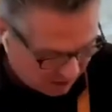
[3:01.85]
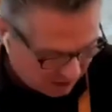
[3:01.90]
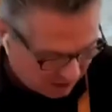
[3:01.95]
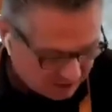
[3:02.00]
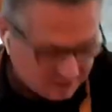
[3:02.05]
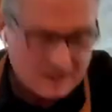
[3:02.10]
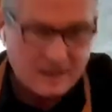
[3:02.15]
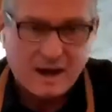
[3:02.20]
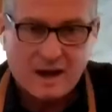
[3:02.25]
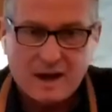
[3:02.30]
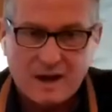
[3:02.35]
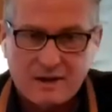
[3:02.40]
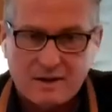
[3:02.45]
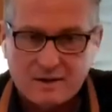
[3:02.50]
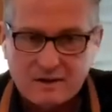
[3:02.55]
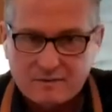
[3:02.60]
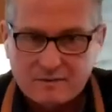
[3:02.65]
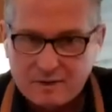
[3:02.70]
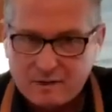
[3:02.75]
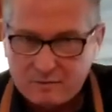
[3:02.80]
trucks and
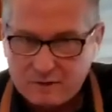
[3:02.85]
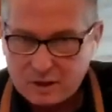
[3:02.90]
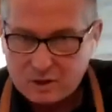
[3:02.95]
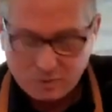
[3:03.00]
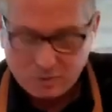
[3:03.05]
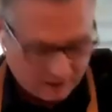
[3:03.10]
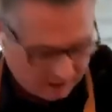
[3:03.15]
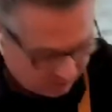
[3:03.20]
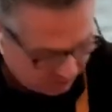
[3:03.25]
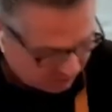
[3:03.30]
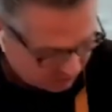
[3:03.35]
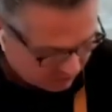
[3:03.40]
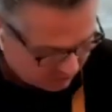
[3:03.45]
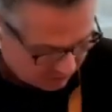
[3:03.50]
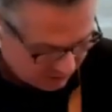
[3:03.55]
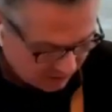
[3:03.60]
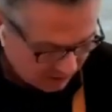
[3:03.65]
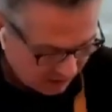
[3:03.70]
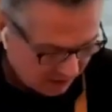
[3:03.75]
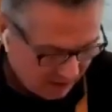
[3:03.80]
150
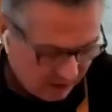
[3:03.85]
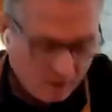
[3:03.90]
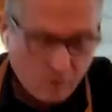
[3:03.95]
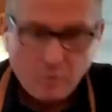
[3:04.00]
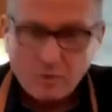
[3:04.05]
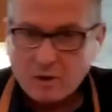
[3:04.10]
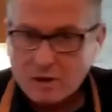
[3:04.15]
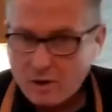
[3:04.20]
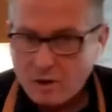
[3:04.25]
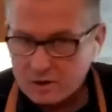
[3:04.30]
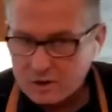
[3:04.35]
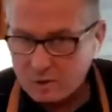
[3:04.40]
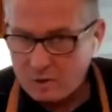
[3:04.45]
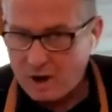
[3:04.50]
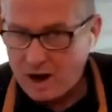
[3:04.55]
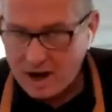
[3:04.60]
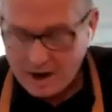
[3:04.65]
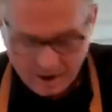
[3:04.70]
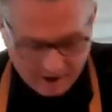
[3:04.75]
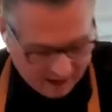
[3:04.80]
trailers. We're
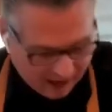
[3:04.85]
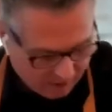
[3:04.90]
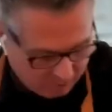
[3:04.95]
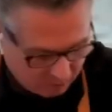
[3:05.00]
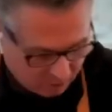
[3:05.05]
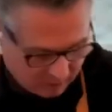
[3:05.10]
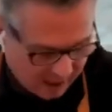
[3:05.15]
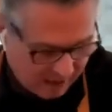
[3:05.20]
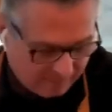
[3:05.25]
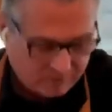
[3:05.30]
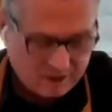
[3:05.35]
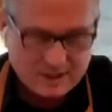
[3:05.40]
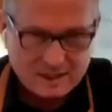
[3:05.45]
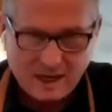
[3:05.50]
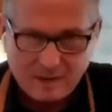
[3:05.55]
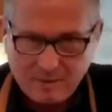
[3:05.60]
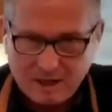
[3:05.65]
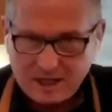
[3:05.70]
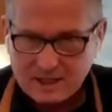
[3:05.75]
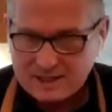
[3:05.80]
also Iron Apple
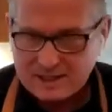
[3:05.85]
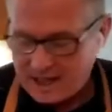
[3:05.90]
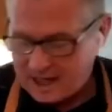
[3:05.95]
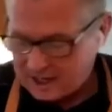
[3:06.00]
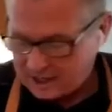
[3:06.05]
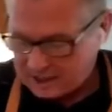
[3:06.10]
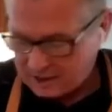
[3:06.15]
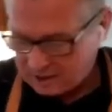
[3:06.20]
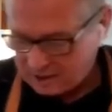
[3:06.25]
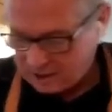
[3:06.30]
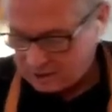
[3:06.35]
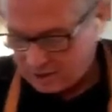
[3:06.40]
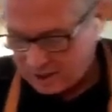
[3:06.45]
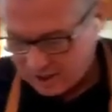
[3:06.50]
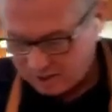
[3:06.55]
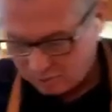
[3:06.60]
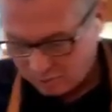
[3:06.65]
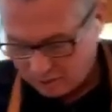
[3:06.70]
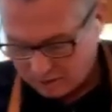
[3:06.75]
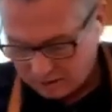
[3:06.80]
FSMA sanitary
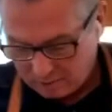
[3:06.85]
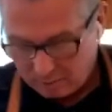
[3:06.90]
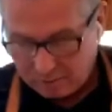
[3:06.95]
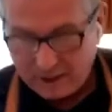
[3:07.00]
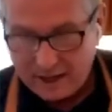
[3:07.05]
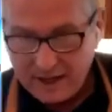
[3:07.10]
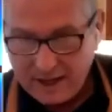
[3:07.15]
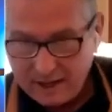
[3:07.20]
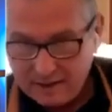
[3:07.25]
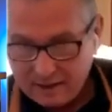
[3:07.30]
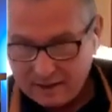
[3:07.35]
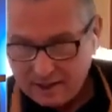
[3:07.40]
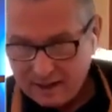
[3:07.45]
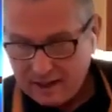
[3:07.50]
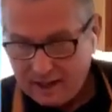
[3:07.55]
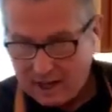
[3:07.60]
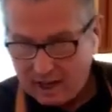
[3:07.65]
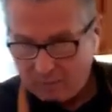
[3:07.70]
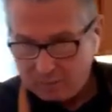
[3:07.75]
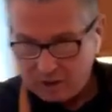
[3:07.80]
transport compliant,
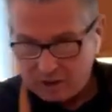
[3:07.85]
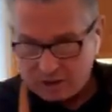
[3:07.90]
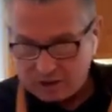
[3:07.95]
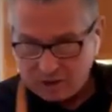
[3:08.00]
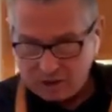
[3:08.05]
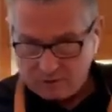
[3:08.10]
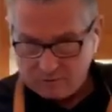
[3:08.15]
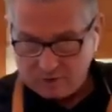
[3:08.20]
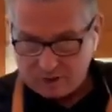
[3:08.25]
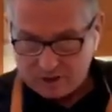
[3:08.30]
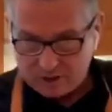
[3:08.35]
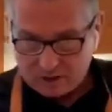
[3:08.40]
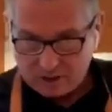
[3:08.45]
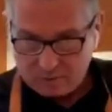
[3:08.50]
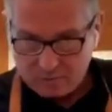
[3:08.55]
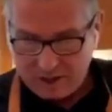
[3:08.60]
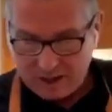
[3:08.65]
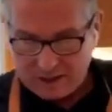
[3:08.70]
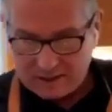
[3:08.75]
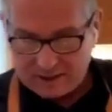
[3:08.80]
and we service
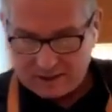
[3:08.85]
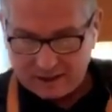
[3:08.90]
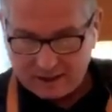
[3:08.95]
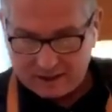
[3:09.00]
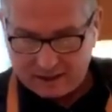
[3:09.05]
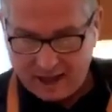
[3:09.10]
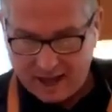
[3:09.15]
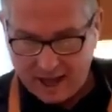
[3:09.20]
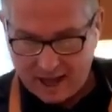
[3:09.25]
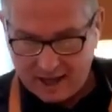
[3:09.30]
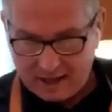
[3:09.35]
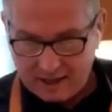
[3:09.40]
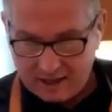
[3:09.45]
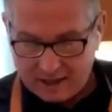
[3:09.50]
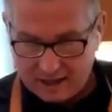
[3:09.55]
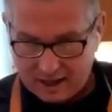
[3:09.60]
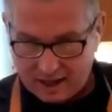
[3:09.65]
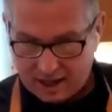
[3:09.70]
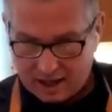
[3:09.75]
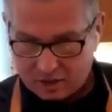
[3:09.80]
domestic
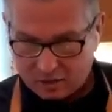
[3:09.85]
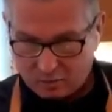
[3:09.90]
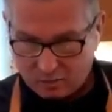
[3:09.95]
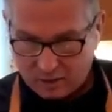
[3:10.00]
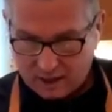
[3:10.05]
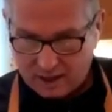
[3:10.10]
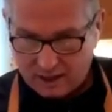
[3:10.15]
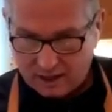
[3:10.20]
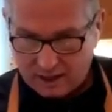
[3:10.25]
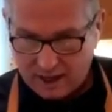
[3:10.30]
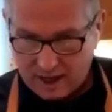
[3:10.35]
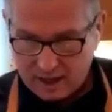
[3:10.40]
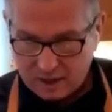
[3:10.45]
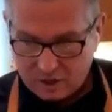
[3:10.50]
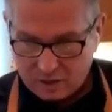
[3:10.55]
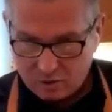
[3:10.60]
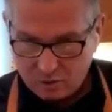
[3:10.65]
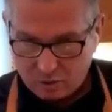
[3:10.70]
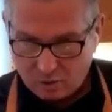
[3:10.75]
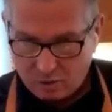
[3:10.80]
Canada as well
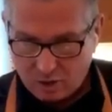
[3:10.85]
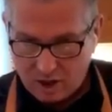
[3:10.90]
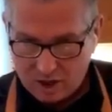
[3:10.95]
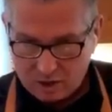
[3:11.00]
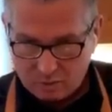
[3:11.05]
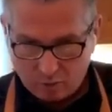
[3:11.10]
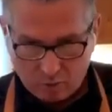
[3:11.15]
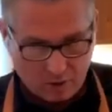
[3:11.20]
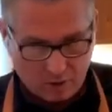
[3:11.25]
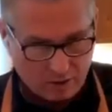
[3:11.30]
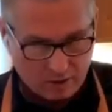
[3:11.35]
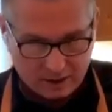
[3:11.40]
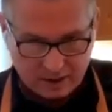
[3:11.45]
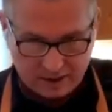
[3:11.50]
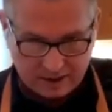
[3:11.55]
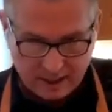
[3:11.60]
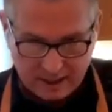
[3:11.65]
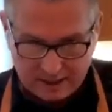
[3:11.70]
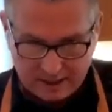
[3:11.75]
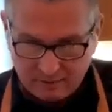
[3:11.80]
as do cross-border
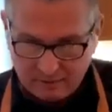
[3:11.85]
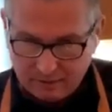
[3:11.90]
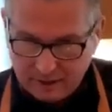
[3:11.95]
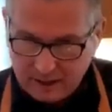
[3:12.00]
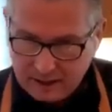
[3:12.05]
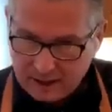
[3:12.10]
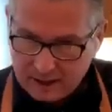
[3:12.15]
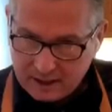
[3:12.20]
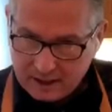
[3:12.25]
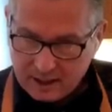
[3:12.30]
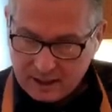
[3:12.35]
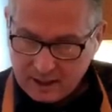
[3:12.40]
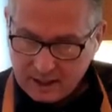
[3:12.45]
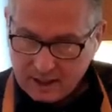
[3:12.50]
extensively.